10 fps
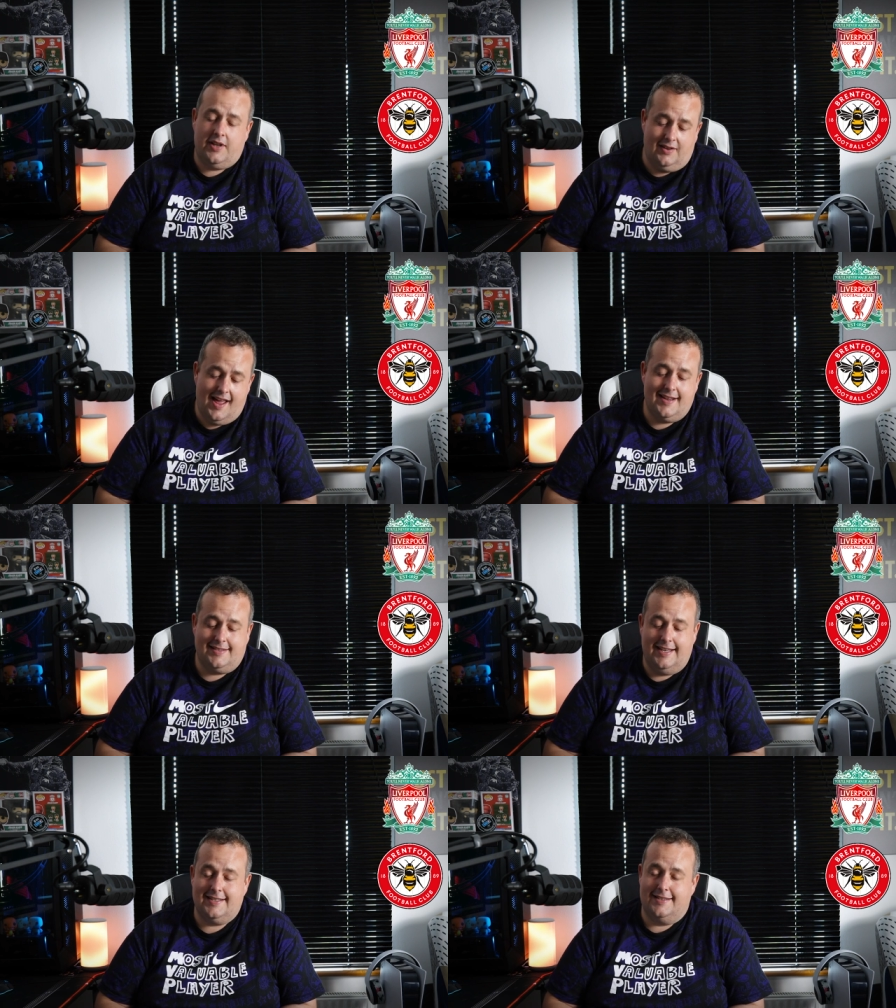Now last
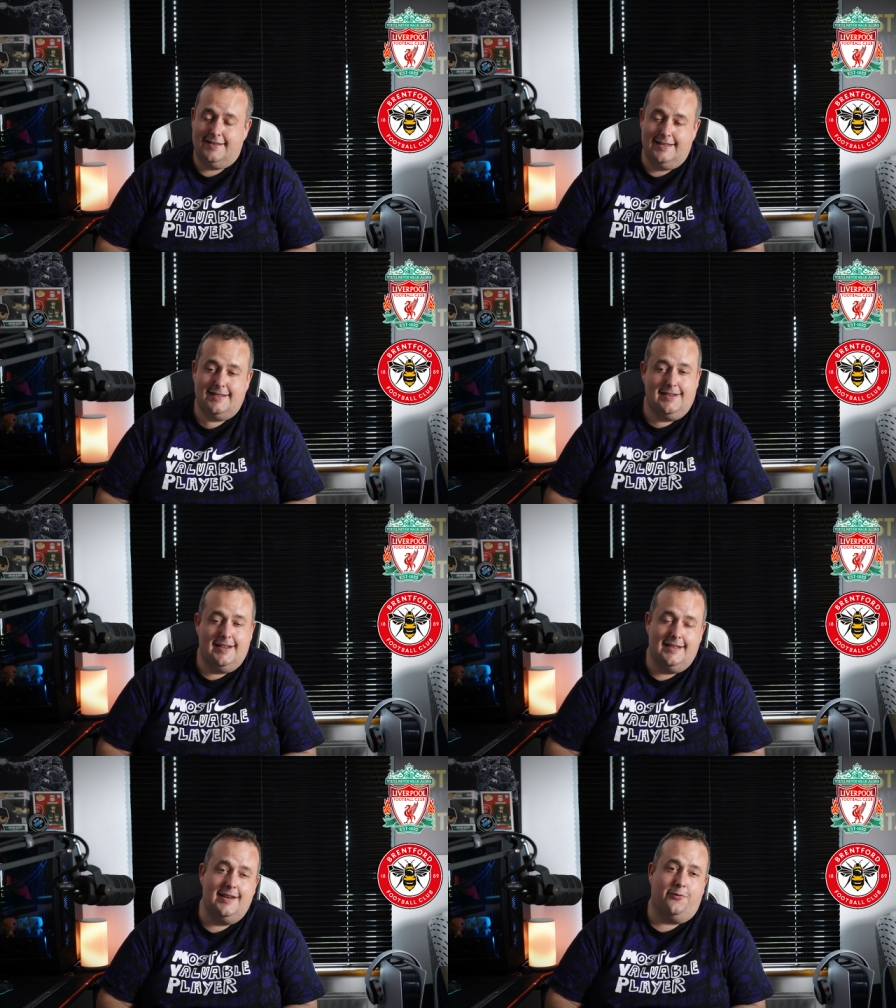season it's
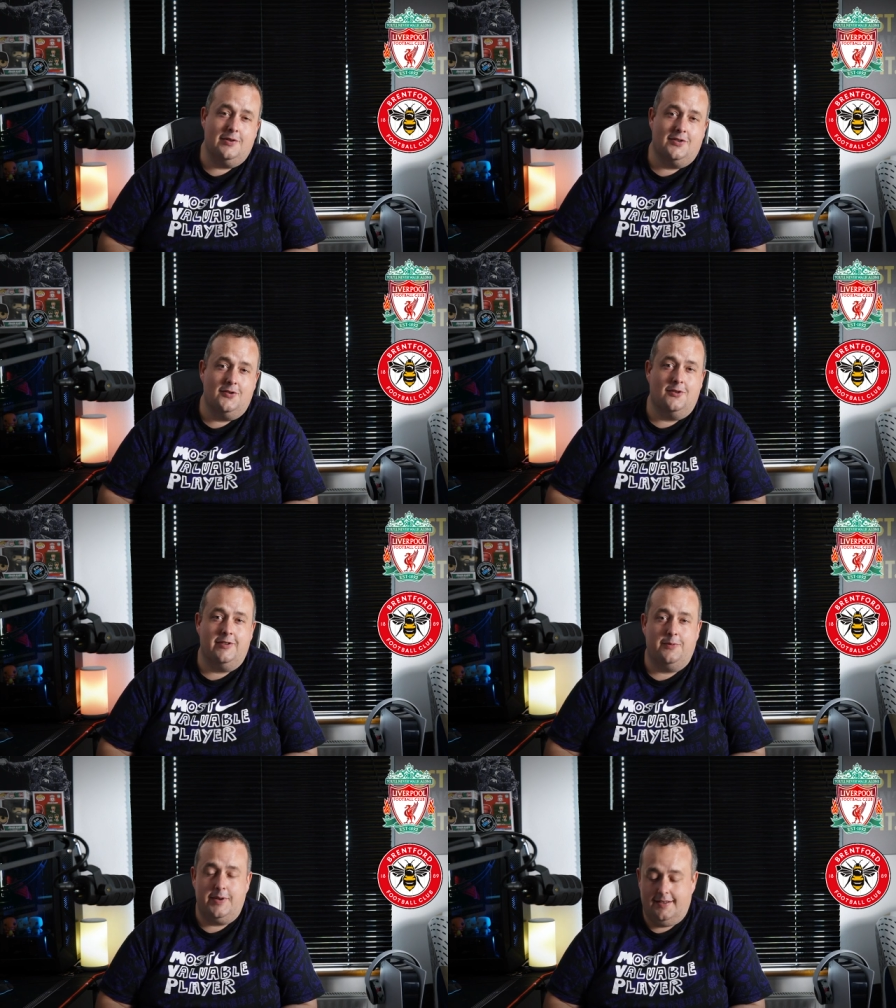a different
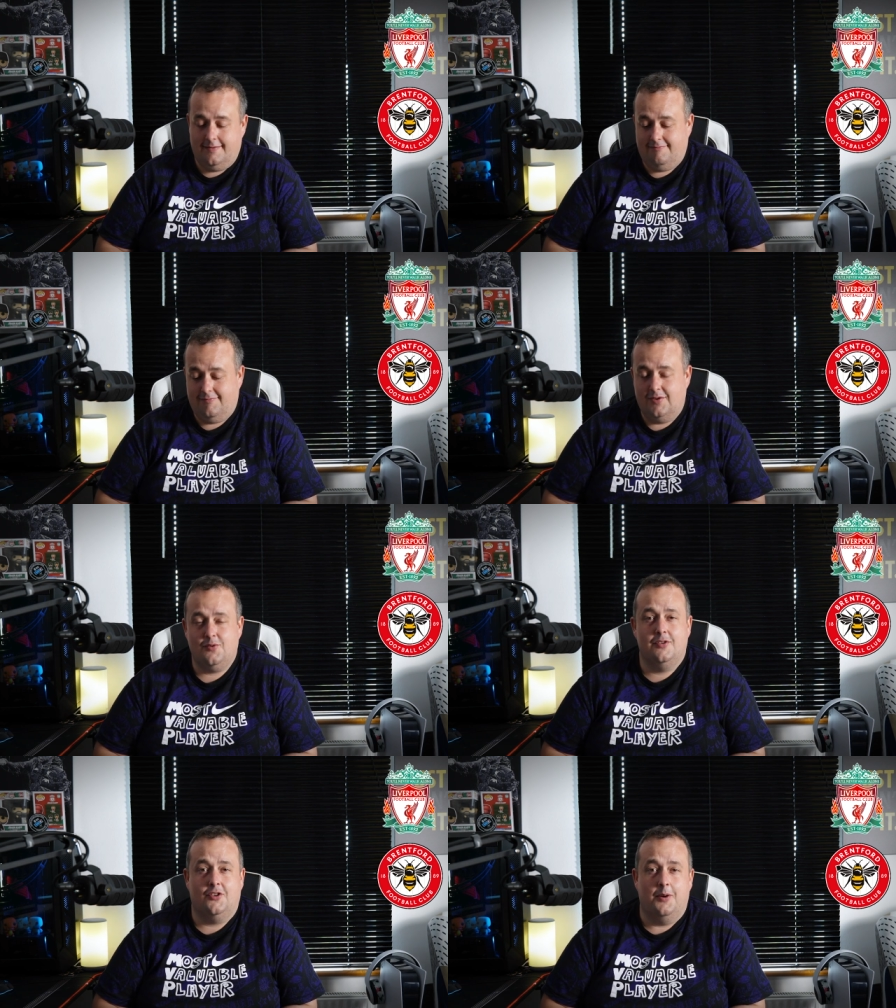story. We
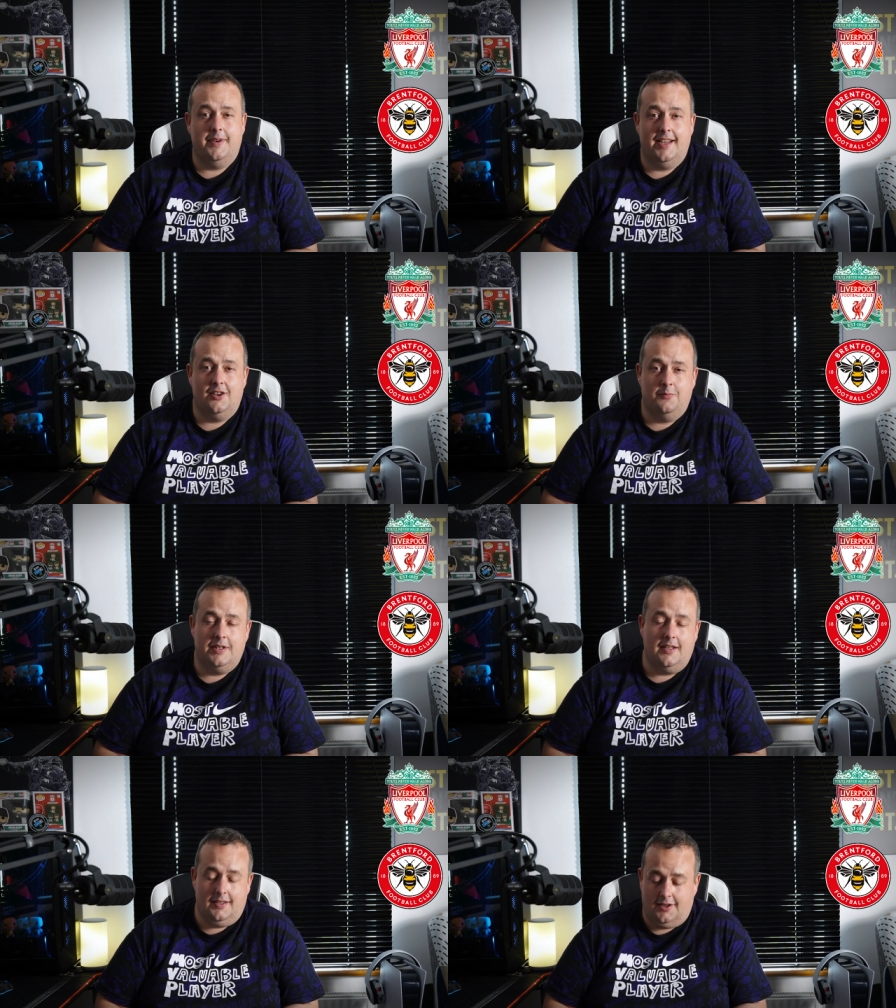sort of dominated them.
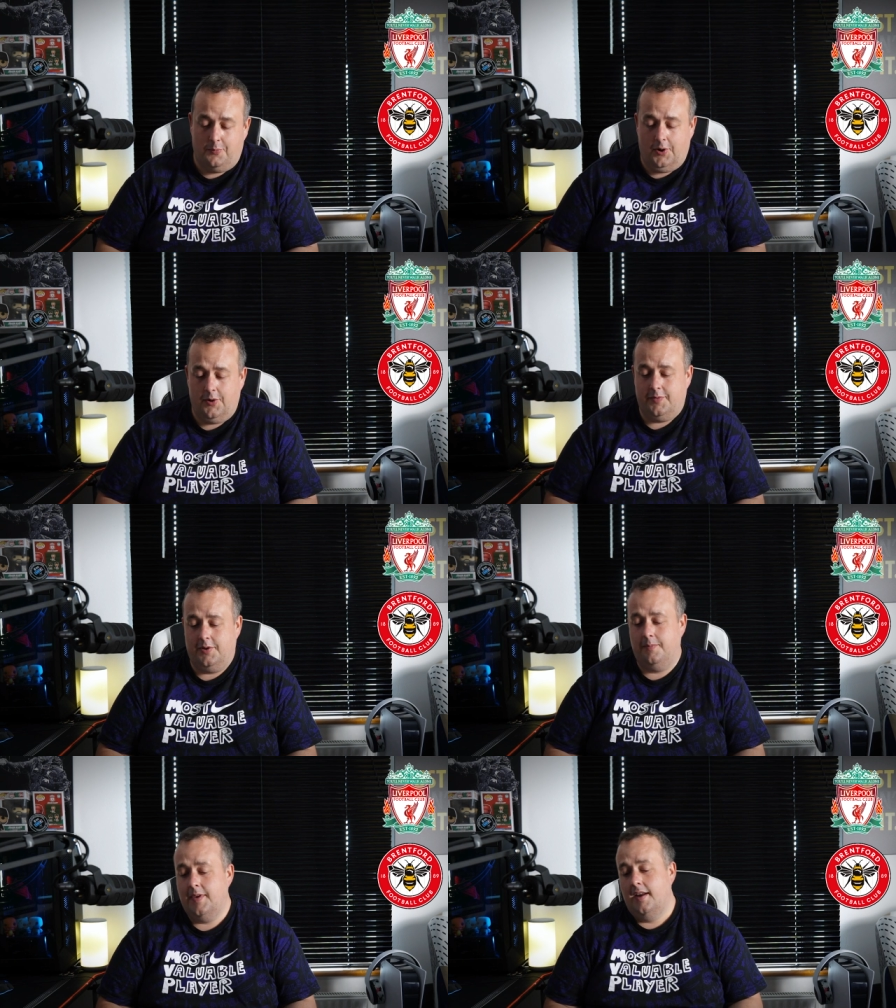We'd done the double over
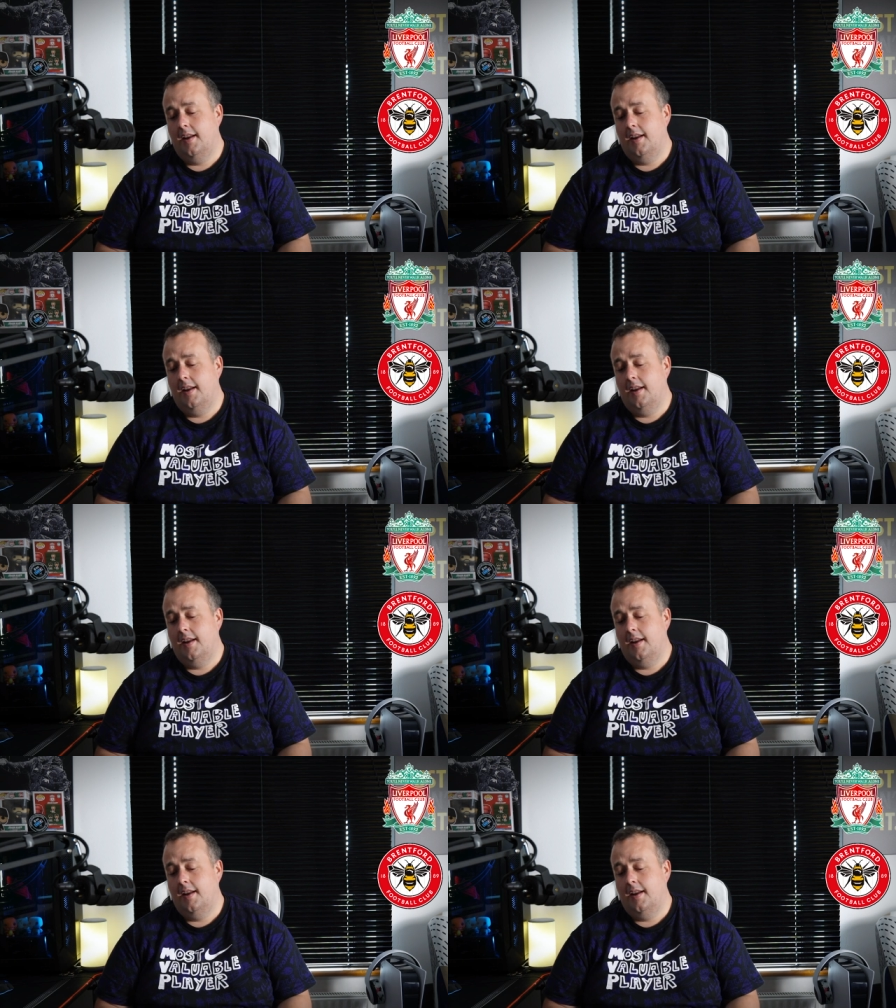them.